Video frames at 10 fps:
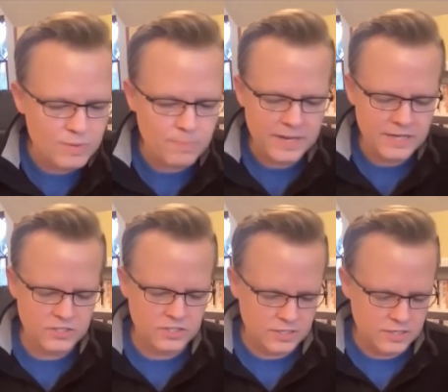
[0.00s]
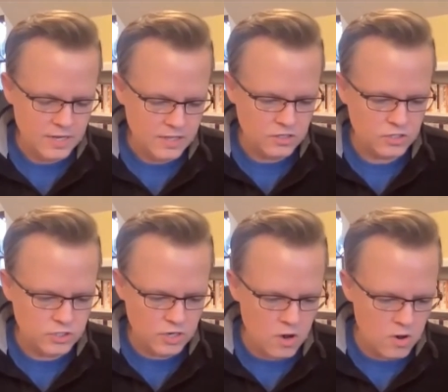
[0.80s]
we pitched the
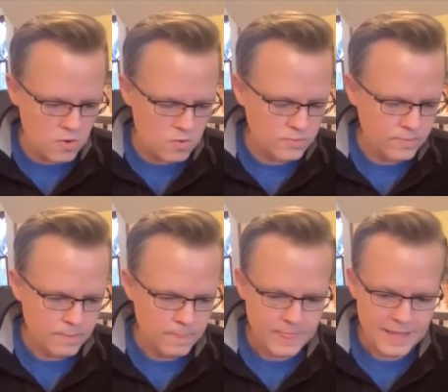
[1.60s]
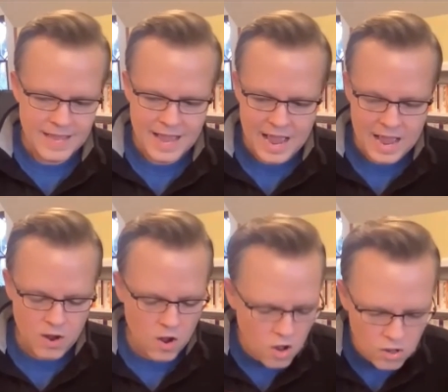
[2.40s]
show
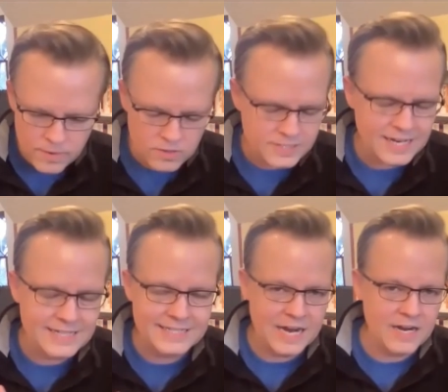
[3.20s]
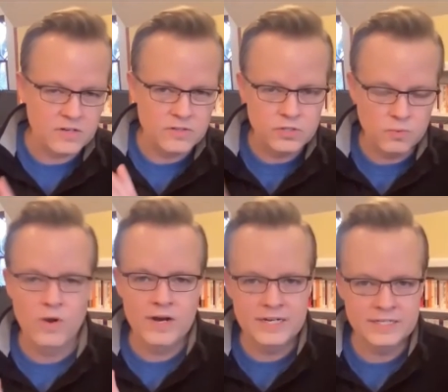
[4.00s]
almost identical to
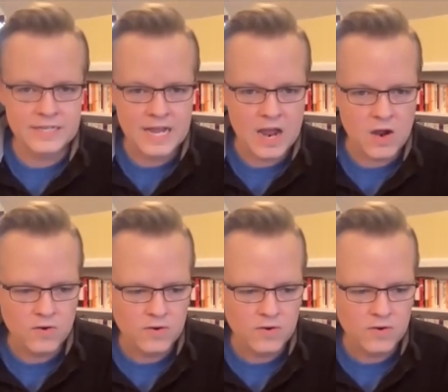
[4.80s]
what it is now.